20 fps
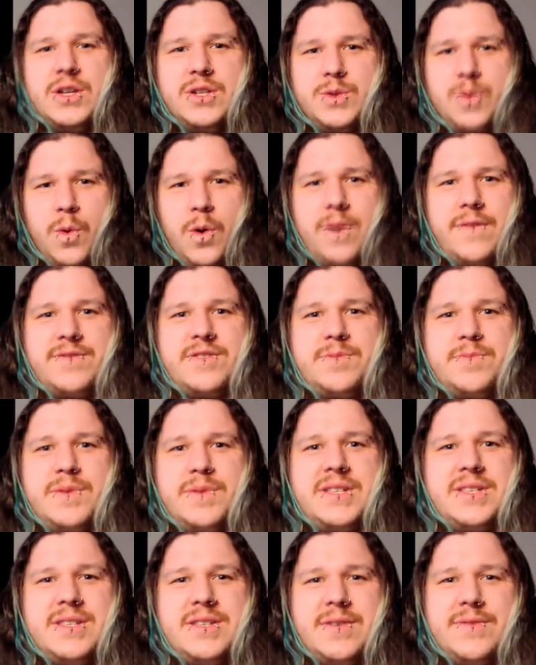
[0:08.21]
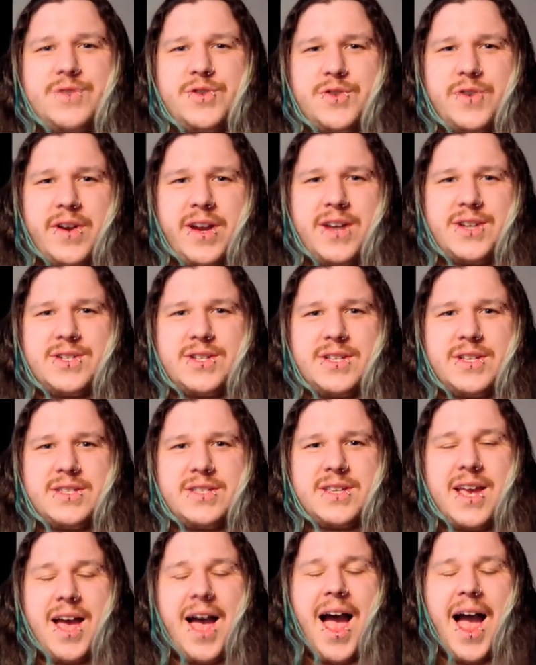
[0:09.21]
dwarf species of
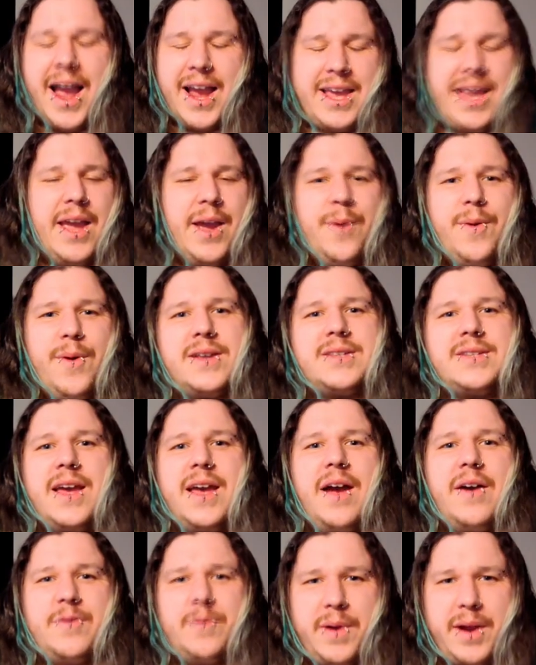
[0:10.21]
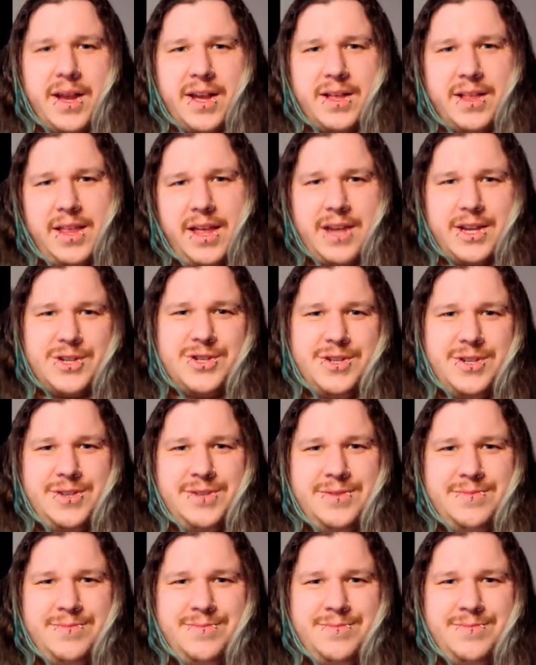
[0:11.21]
tarantulas I can't wait to have in my collection.